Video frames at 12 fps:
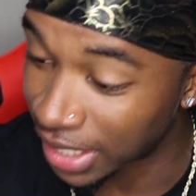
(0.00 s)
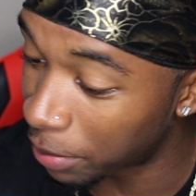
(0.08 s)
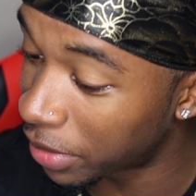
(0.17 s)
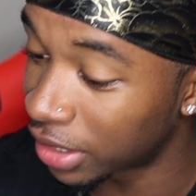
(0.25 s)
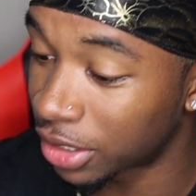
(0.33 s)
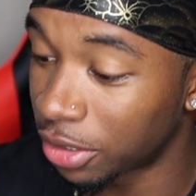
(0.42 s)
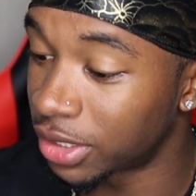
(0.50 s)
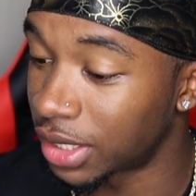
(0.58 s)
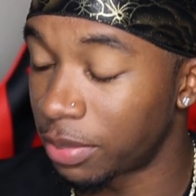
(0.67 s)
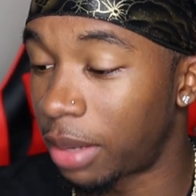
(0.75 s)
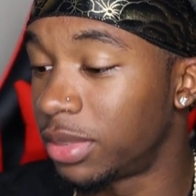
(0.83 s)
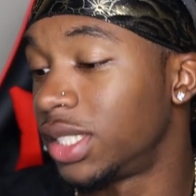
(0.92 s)
In... I'm not
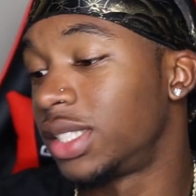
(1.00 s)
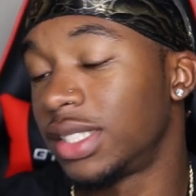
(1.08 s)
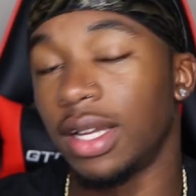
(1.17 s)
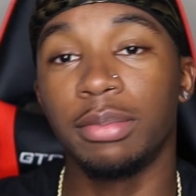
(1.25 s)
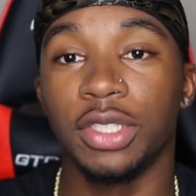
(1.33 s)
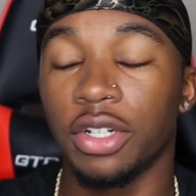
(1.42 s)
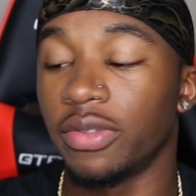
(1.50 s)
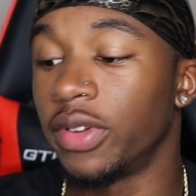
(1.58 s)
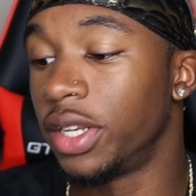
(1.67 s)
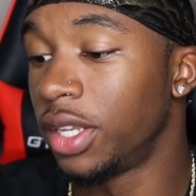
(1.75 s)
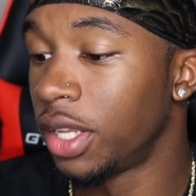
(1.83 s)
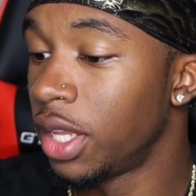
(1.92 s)
thirsting. I'm just
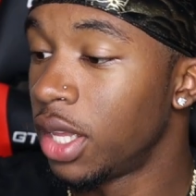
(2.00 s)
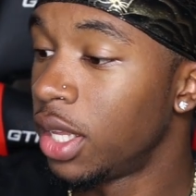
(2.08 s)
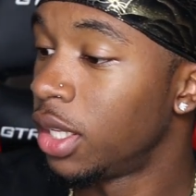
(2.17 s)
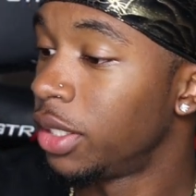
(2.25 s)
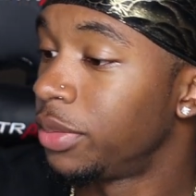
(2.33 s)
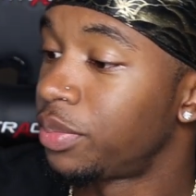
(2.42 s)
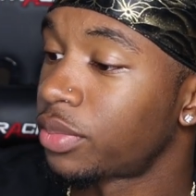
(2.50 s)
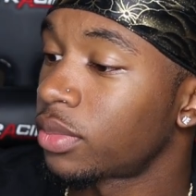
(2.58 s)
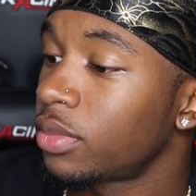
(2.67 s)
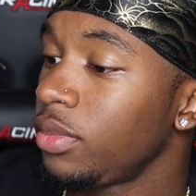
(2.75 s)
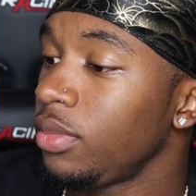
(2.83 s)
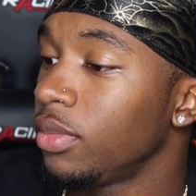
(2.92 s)
observing.
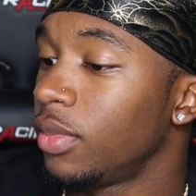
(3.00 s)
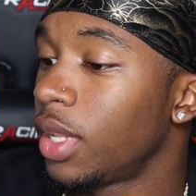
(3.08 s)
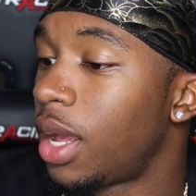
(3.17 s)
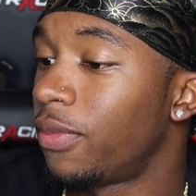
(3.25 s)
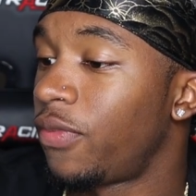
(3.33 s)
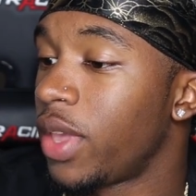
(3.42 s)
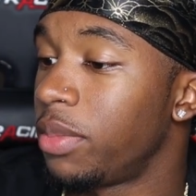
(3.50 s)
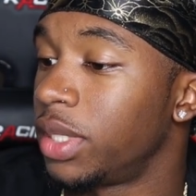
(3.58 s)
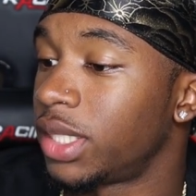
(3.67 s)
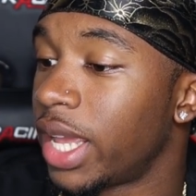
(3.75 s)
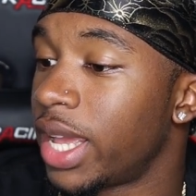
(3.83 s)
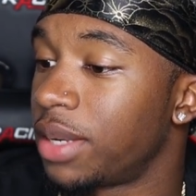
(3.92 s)
I'm
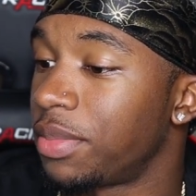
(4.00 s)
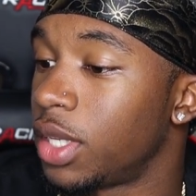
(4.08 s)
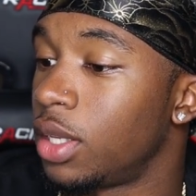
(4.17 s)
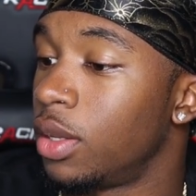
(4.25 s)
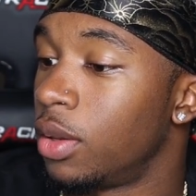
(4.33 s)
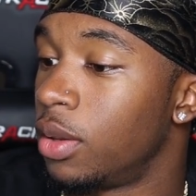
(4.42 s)
famous. Add me.